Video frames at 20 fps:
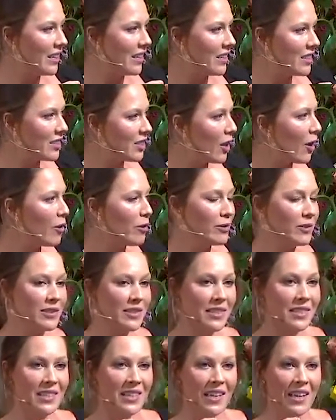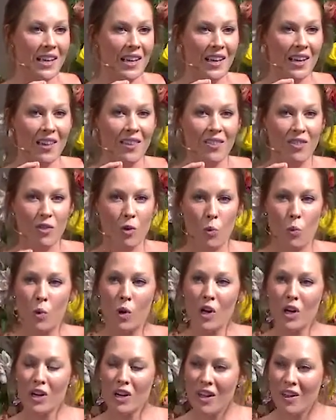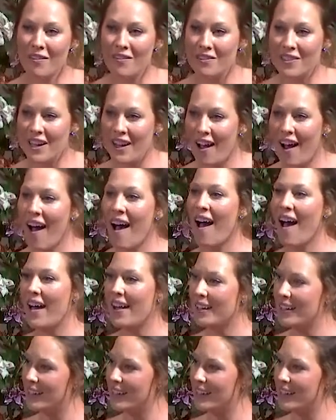sows the word of God.